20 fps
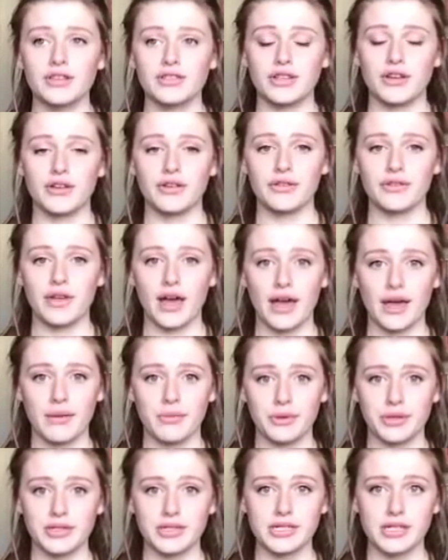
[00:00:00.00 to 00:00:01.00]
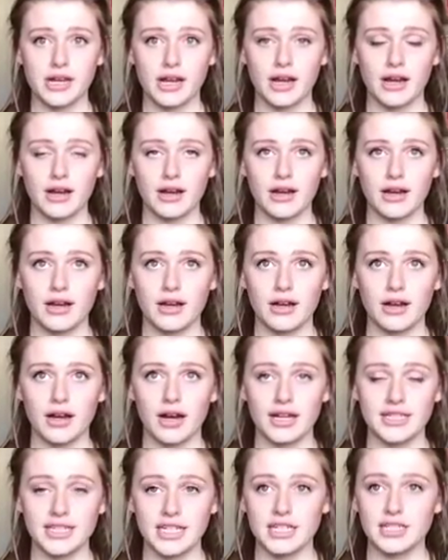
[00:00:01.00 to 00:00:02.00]
so they would
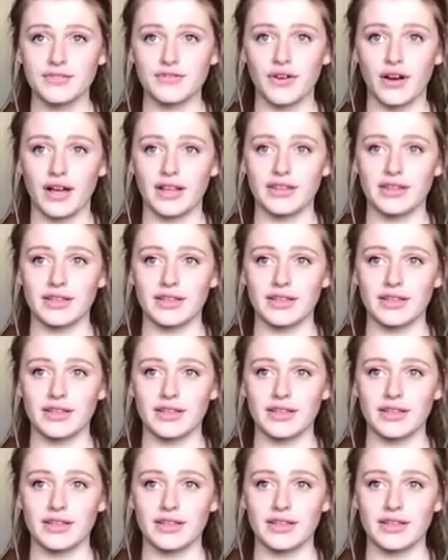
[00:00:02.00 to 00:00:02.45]
identify